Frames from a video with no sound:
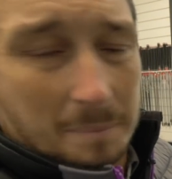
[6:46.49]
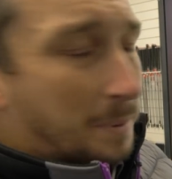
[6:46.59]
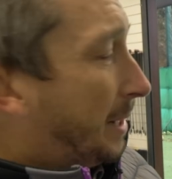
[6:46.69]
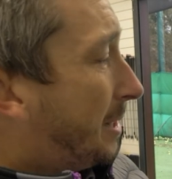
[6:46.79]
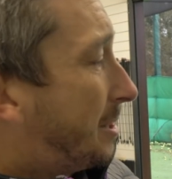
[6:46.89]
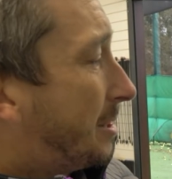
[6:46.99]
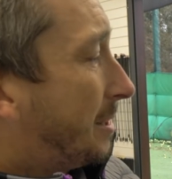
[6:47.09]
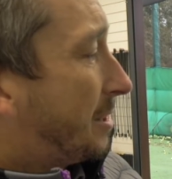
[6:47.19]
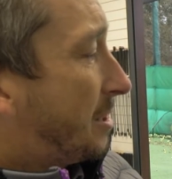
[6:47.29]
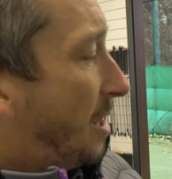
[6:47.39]
but it's
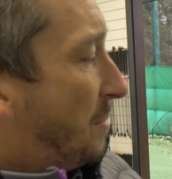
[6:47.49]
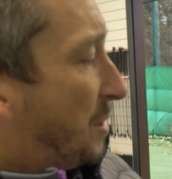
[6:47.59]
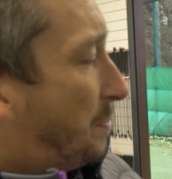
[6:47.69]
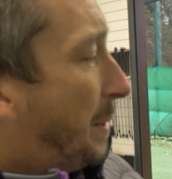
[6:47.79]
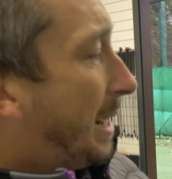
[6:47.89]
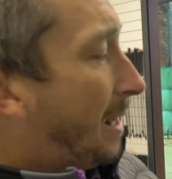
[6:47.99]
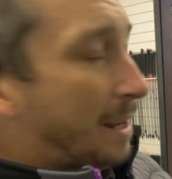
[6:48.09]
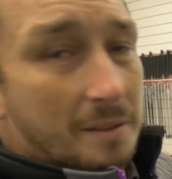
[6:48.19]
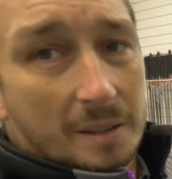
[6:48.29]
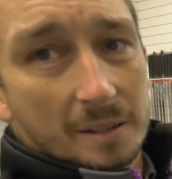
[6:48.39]
so much
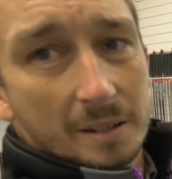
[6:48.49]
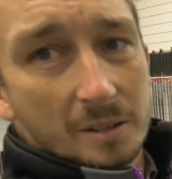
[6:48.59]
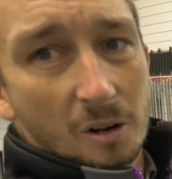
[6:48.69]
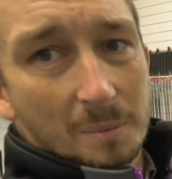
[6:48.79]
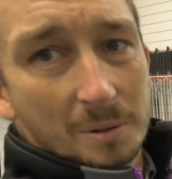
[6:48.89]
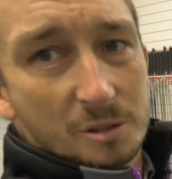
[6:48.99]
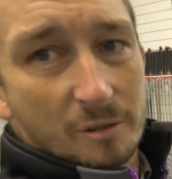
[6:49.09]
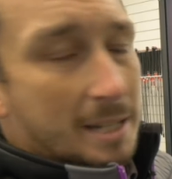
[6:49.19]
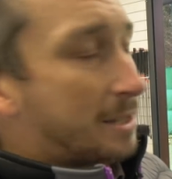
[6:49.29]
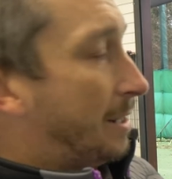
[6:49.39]
bigger than the normal
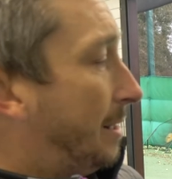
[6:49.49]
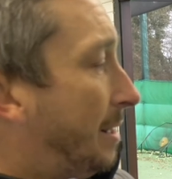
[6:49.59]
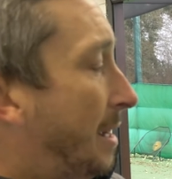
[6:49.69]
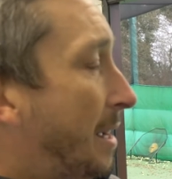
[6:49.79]
Swixen,